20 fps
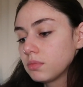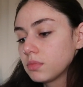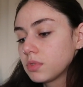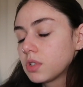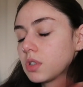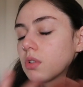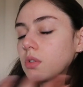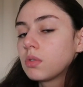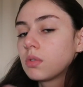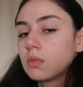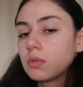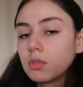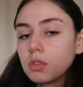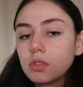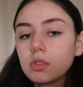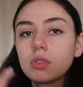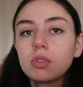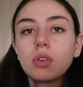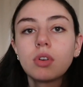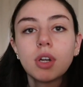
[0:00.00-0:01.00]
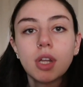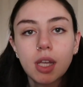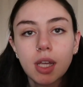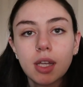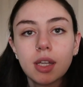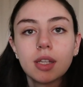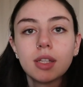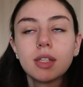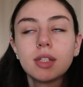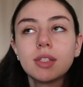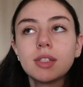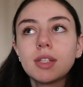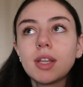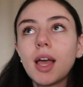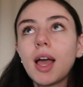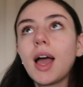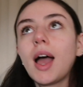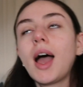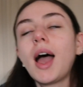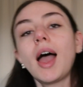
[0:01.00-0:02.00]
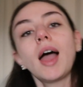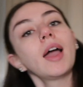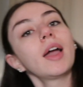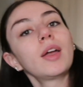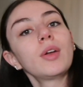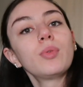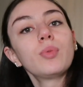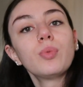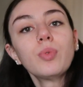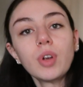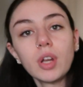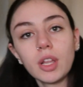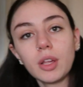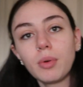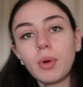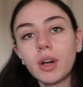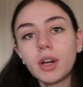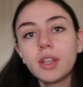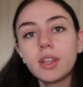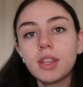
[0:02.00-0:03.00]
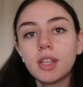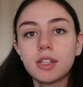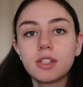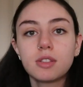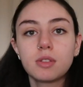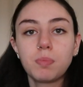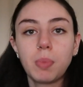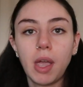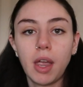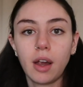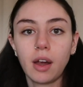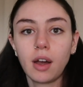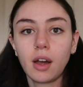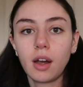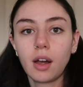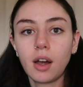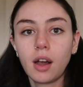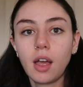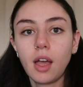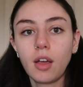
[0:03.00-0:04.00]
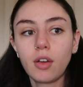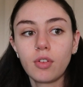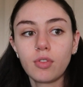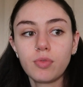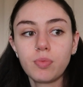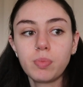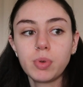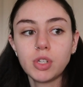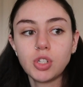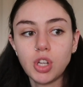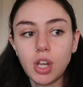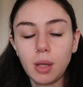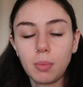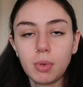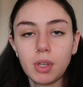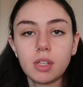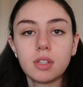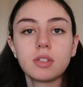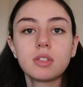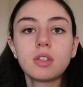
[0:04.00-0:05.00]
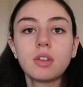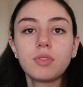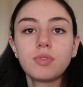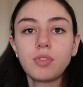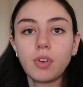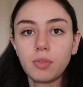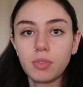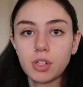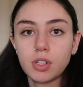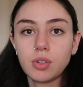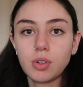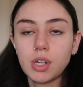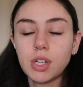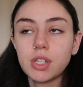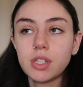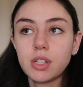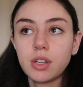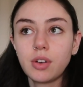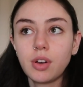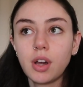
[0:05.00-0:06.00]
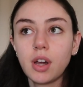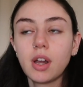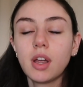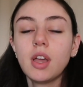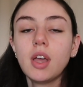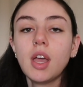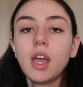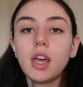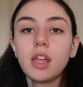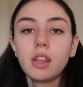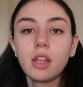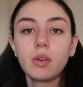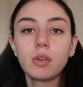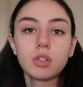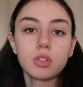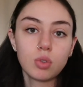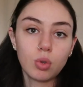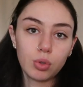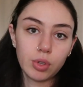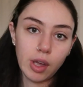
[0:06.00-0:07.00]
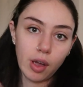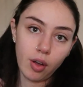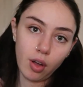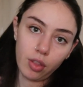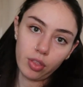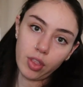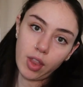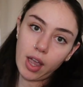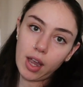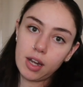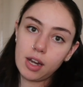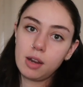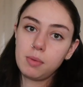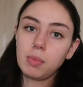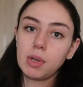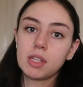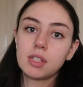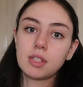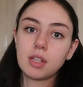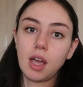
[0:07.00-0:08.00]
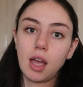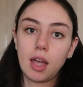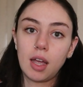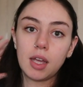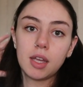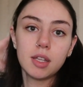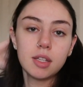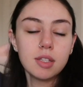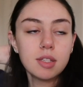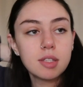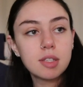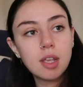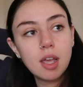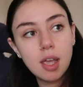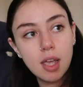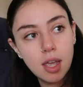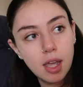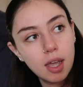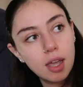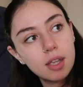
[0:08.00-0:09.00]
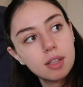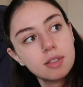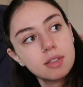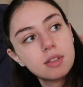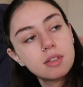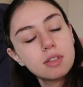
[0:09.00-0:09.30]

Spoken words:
So the story is, I really wanted this pair of pajamas from Victoria's Secret. They were sold out online in my size, and